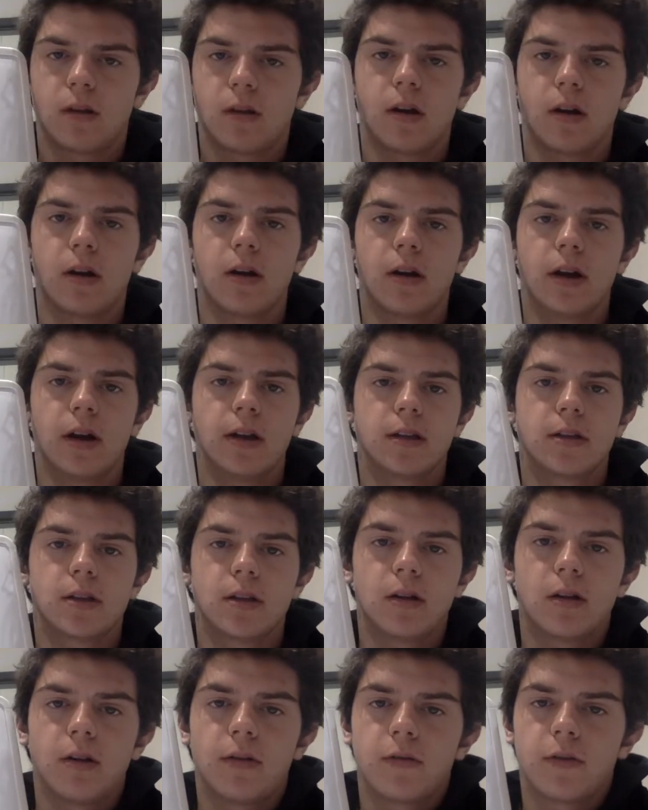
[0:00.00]
Alright,
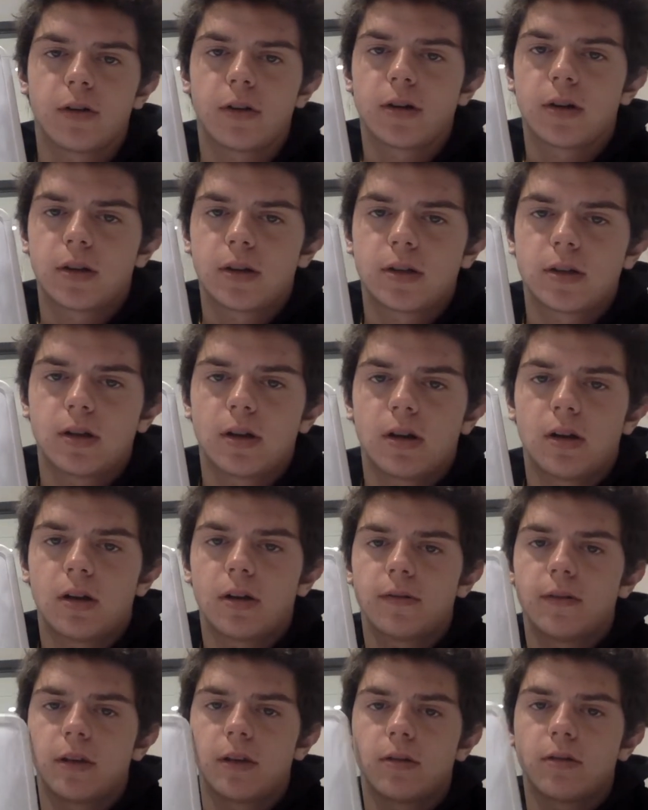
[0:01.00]
so if we're going to
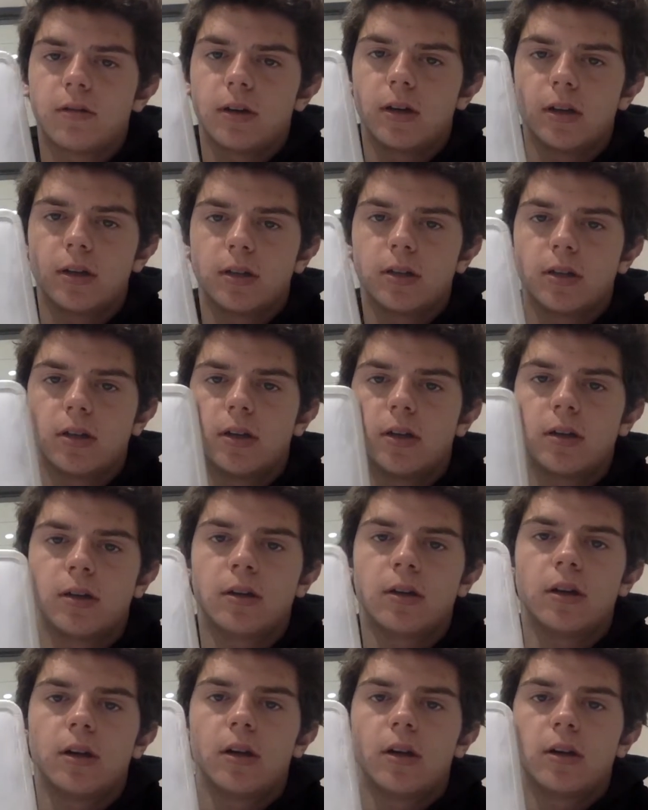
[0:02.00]
solve the equation
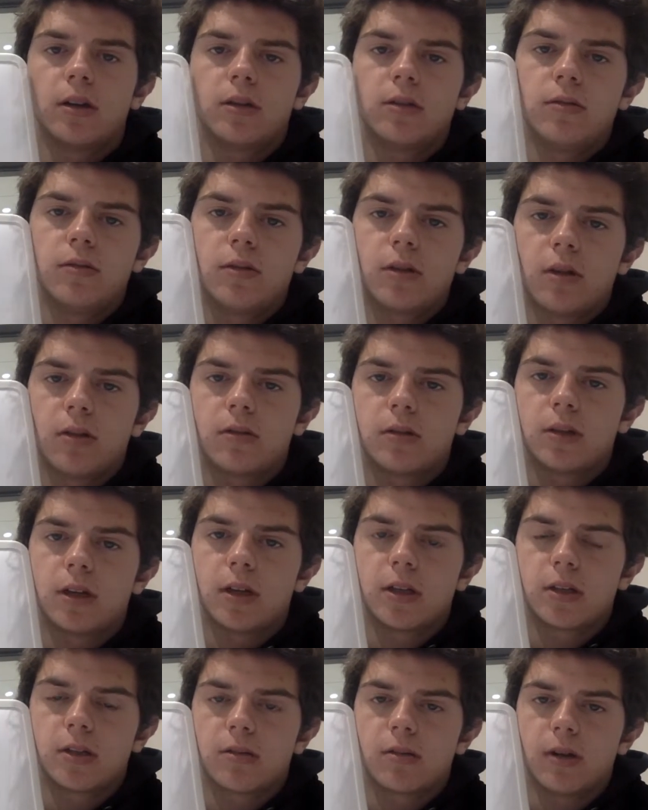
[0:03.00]
2
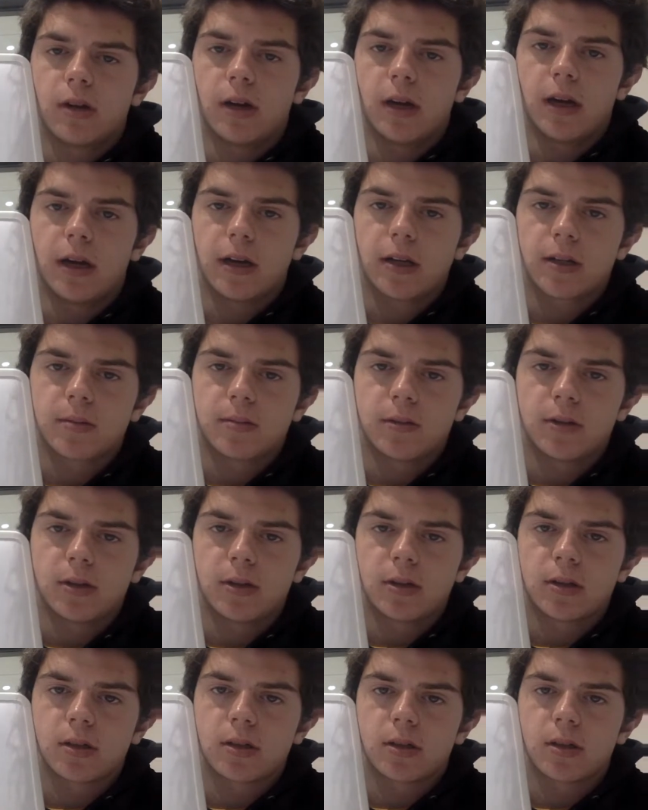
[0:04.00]
cosine squared x
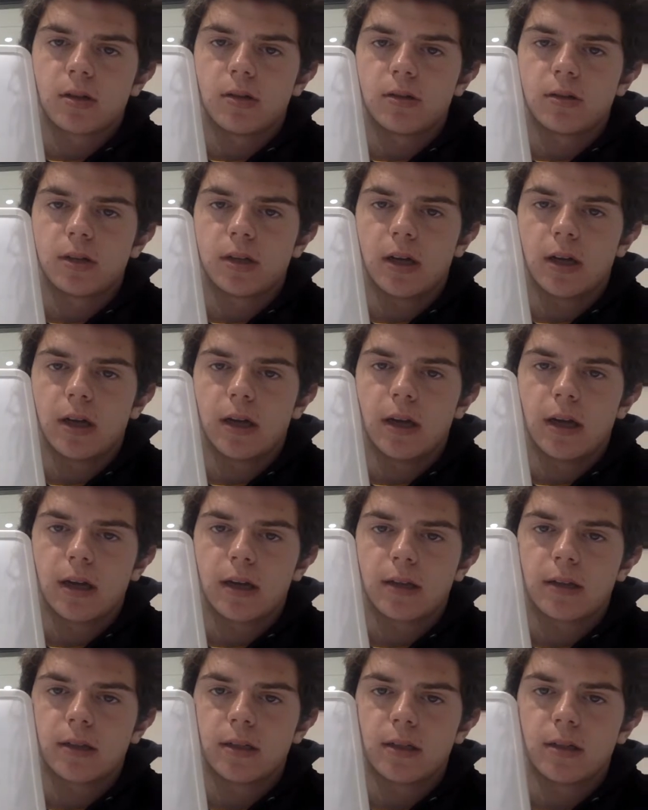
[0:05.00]
plus cosine
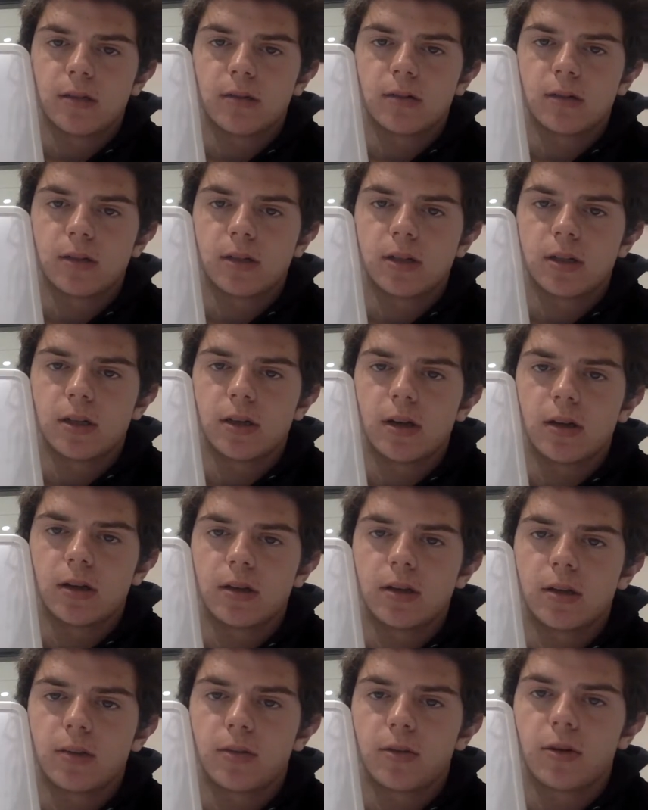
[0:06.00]
x equals 0
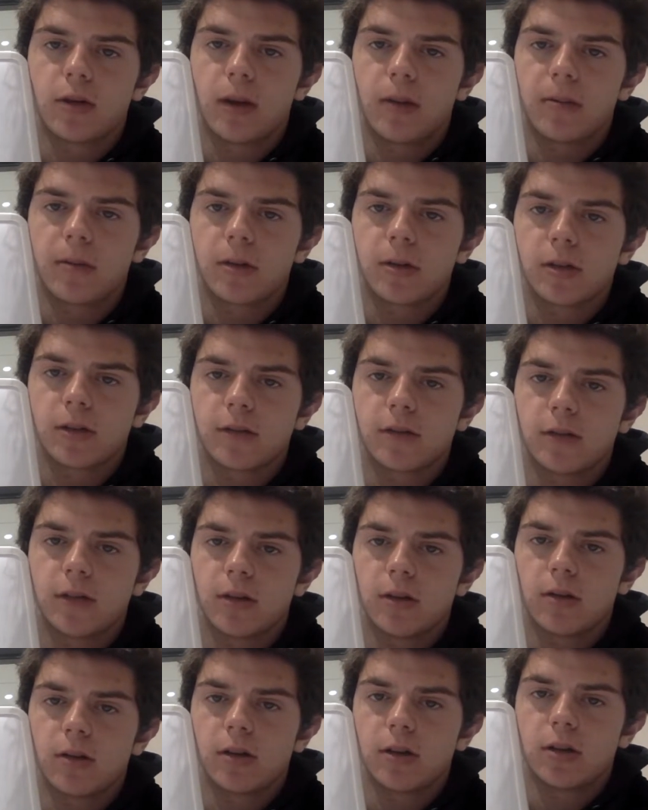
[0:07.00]
to the parameters of
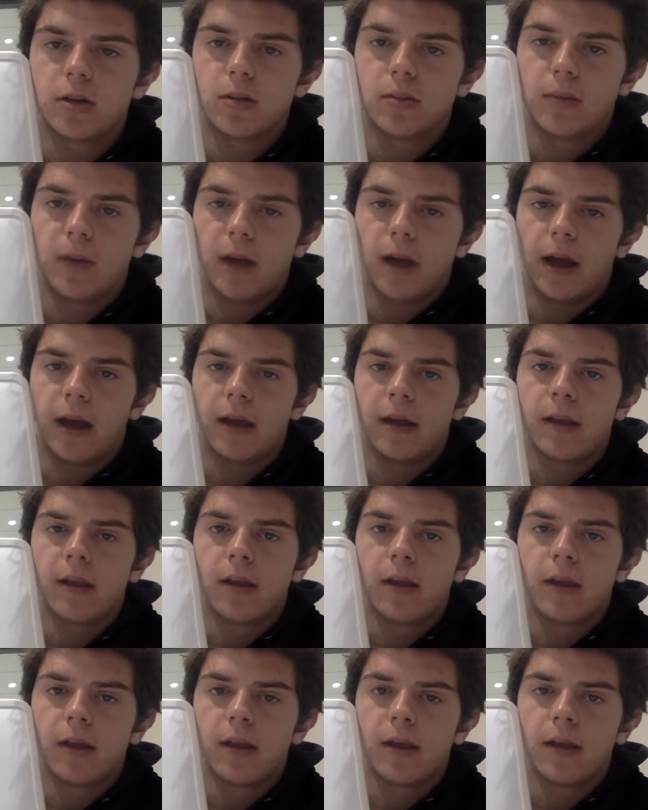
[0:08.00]
0 and 2 pi,